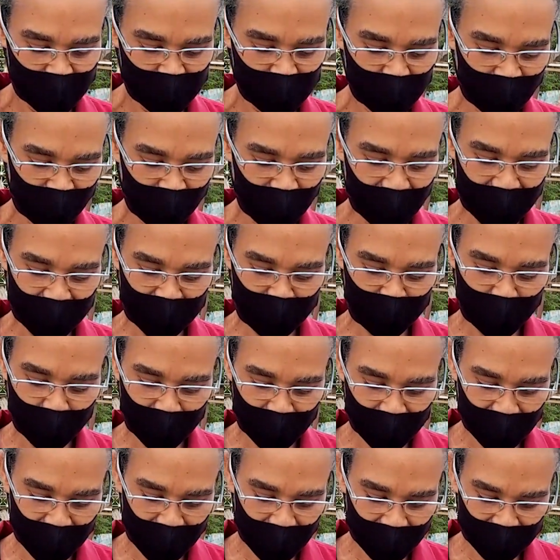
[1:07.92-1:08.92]
So fire
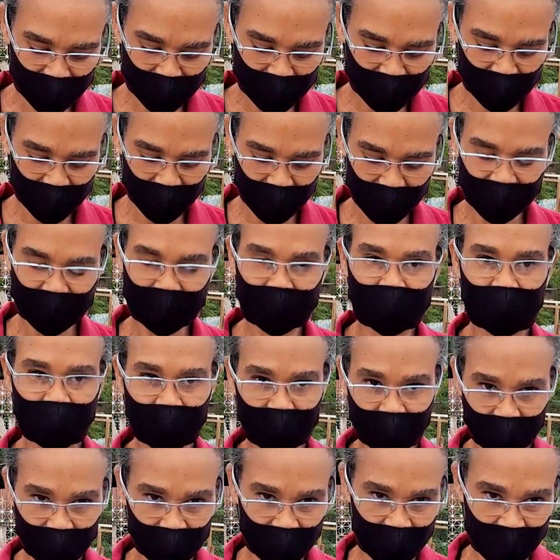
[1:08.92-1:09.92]
truck can't enter,
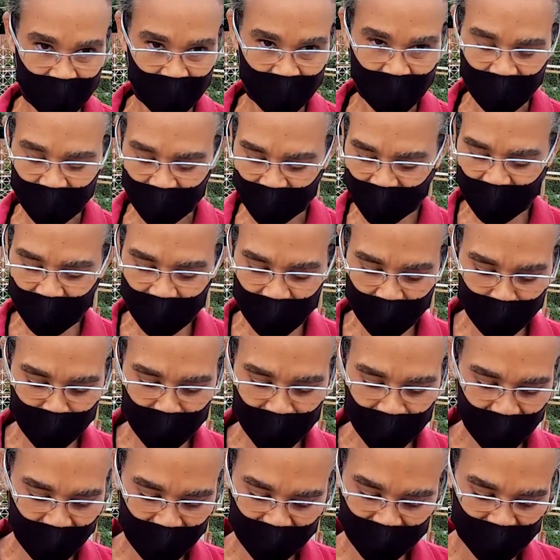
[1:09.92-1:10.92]
and the
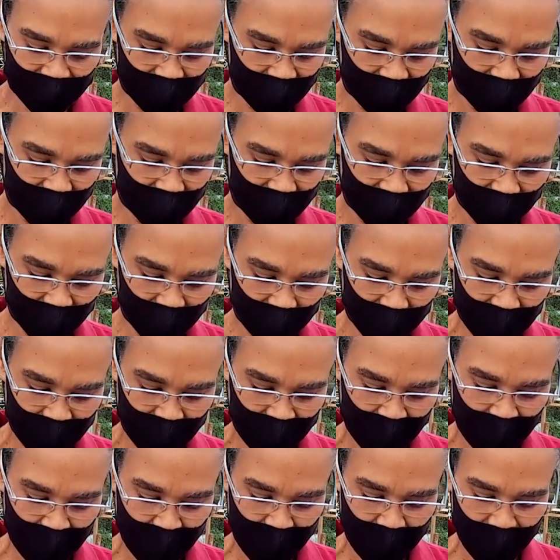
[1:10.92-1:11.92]
ambulance.
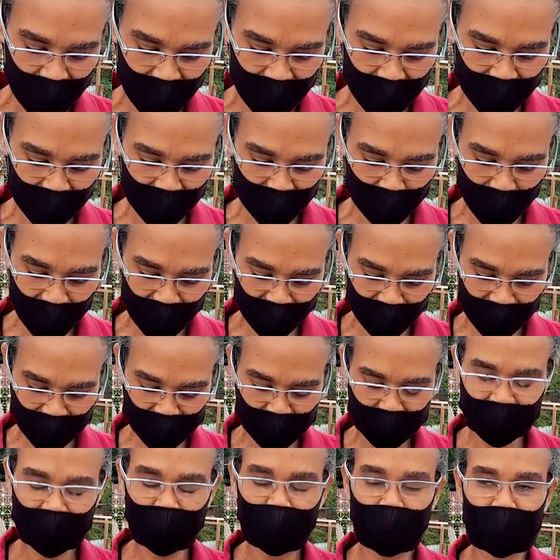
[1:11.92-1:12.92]
And we have had
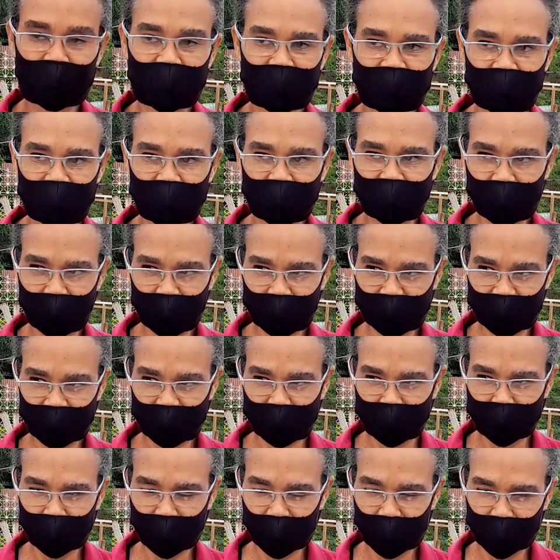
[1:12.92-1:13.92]
to endure this dust,
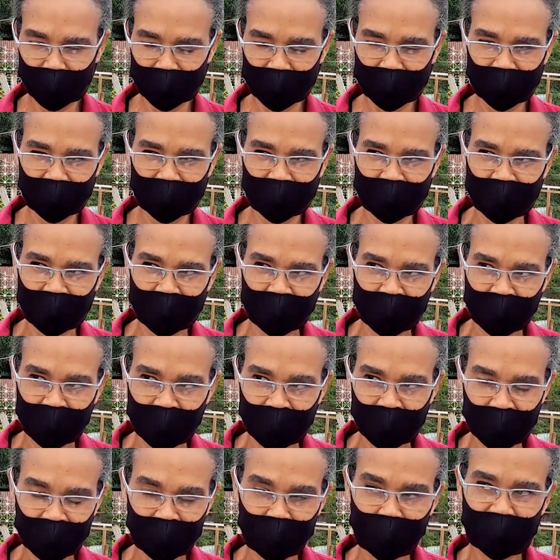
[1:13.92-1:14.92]
mud,
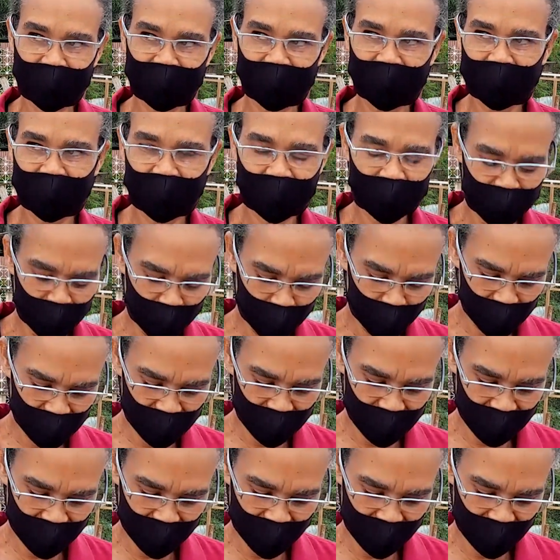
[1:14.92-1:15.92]
and mosquito
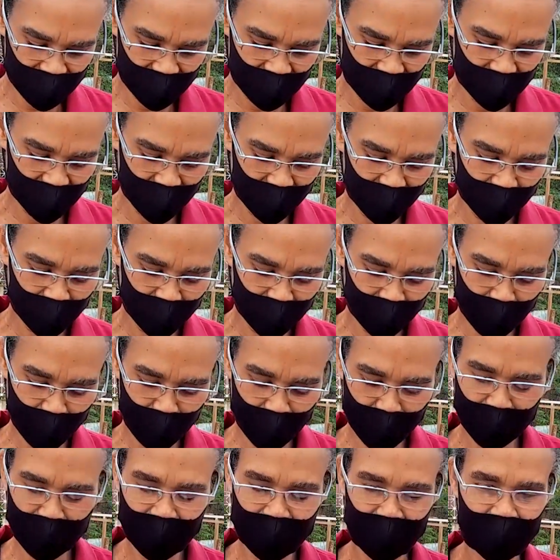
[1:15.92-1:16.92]
nuisance
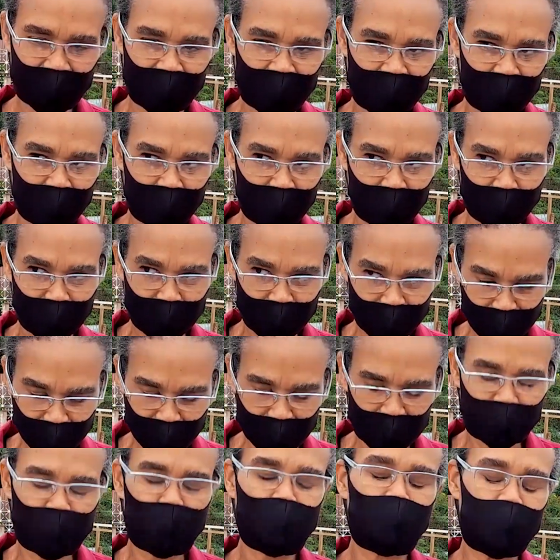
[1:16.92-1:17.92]
for
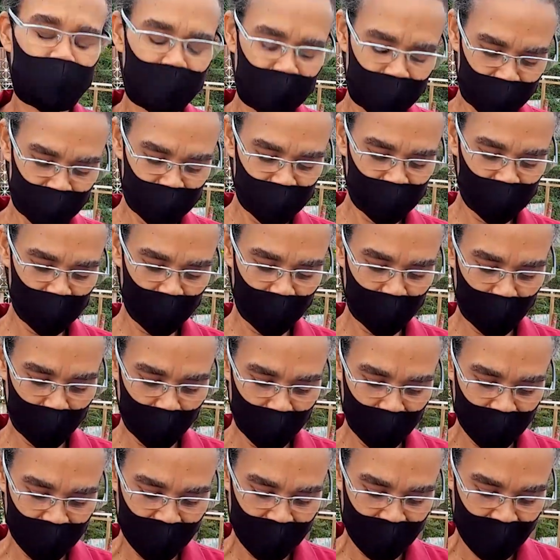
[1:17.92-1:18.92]
nearly 2 years now.